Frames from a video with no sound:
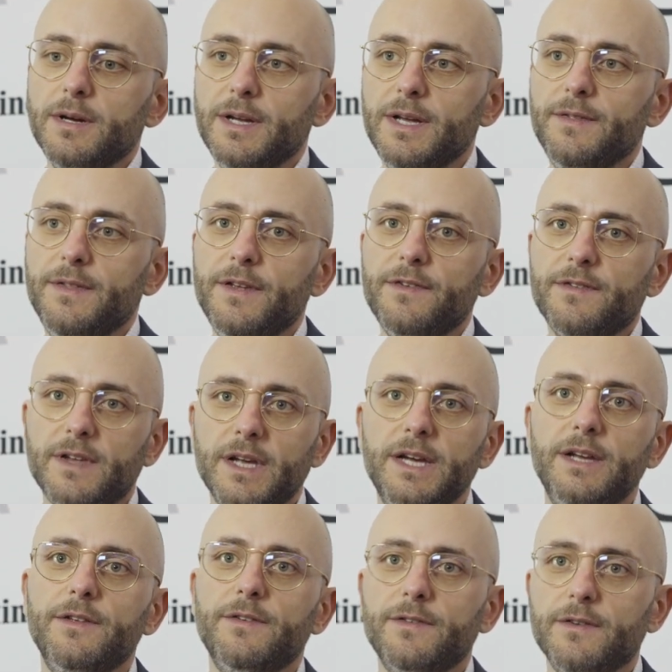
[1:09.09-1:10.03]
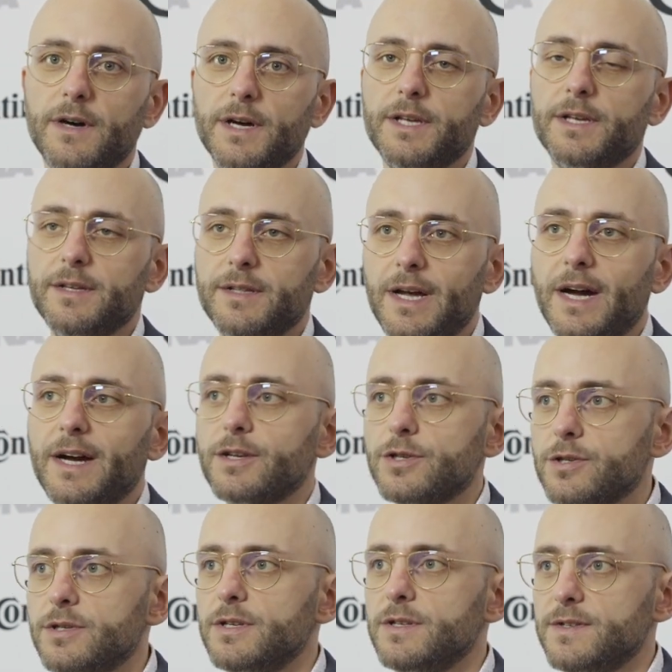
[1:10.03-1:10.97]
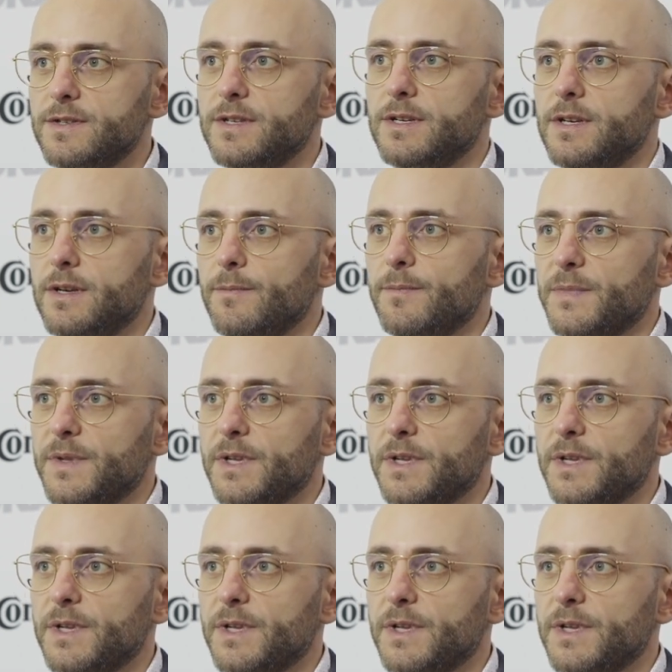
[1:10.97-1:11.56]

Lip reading: in this case, I could actually see,